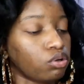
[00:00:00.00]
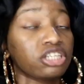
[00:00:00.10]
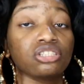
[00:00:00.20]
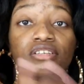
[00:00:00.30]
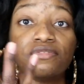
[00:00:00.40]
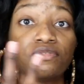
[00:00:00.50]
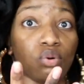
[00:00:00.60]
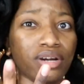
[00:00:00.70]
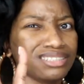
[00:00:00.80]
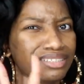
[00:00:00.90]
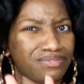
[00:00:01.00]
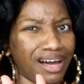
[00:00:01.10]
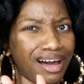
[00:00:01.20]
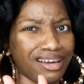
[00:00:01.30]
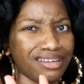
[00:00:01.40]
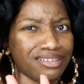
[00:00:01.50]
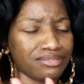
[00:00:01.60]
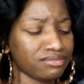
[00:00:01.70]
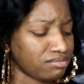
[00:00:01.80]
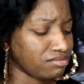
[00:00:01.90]
no actually four actually
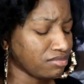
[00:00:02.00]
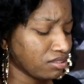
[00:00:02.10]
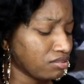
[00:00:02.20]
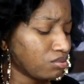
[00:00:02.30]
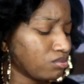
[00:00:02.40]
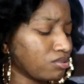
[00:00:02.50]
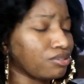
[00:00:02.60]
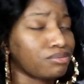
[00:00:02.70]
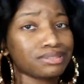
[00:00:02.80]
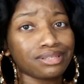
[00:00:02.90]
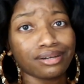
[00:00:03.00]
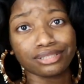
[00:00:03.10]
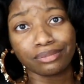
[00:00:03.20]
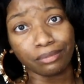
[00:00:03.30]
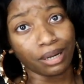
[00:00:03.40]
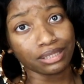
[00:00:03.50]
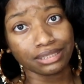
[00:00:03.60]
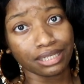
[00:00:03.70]
five girl i'm stocked up on body